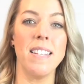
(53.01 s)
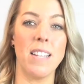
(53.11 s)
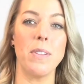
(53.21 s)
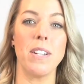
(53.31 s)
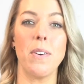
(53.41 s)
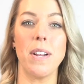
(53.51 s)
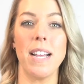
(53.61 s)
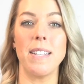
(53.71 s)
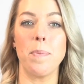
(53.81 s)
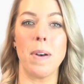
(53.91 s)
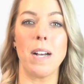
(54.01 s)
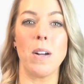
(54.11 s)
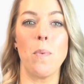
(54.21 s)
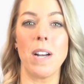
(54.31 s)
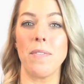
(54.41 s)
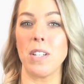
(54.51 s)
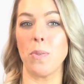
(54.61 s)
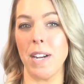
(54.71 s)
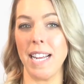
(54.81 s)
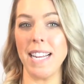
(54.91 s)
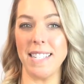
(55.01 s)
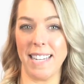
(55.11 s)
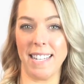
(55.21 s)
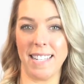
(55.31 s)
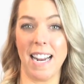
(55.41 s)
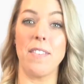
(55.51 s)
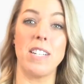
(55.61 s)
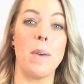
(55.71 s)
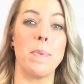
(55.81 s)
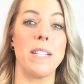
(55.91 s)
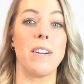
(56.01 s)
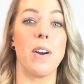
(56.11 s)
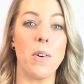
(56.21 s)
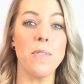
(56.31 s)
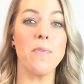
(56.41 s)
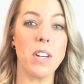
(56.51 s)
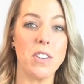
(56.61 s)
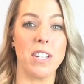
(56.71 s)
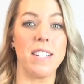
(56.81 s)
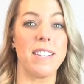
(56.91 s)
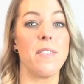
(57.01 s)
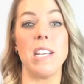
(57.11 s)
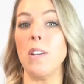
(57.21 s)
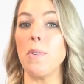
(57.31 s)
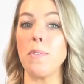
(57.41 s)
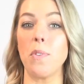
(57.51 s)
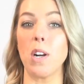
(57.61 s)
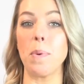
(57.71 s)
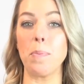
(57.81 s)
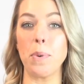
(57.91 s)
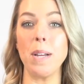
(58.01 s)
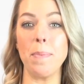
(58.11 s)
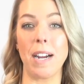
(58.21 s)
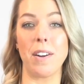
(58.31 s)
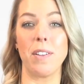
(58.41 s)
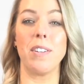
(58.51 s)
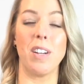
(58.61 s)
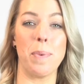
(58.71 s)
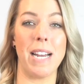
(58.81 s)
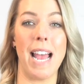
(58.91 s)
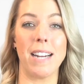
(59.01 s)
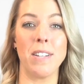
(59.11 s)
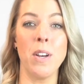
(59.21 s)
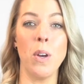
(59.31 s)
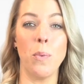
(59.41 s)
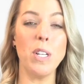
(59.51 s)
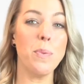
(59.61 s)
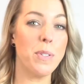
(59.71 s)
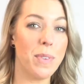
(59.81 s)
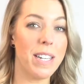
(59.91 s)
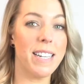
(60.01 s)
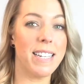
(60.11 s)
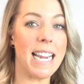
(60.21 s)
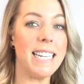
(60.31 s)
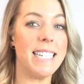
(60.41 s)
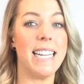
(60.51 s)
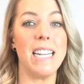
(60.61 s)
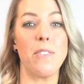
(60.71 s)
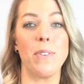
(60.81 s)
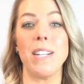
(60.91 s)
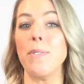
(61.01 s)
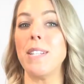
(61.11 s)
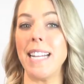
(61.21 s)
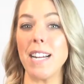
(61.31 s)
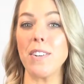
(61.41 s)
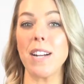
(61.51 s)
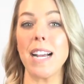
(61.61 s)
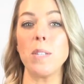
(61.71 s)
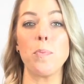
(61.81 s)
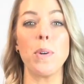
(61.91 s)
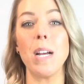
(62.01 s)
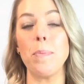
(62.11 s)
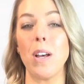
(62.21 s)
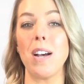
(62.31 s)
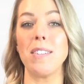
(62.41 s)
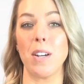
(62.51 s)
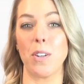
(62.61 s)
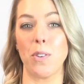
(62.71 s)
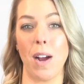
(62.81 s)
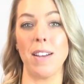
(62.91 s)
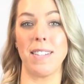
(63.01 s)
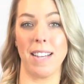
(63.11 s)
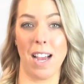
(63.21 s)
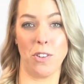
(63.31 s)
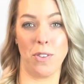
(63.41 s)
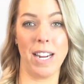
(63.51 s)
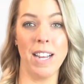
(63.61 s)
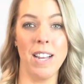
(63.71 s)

South Dakota is among one of the 28 states that have adopted their own versions of the Uniform Premarital Agreement Act, which was written in 1983 to standardize prenup laws across the country.